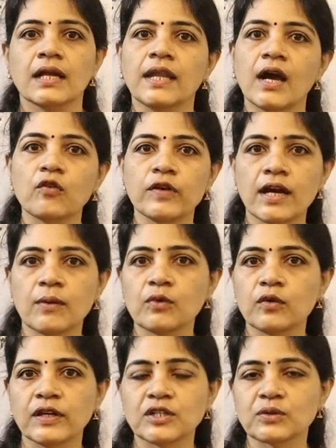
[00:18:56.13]
Now we are
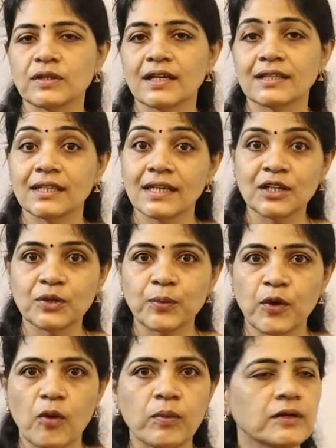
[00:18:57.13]
moving to the third
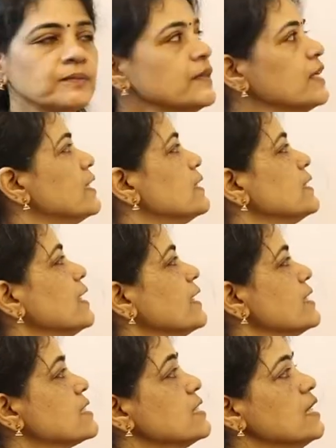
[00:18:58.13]
problem. That
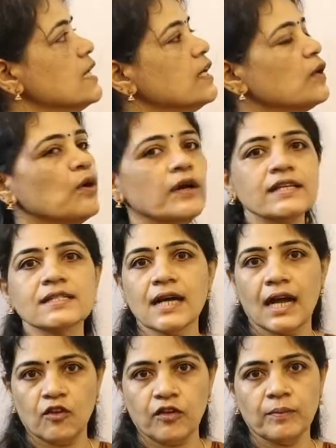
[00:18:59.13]
is 0 is
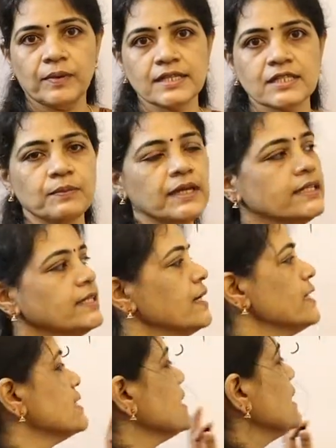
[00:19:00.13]
alpha plus beta is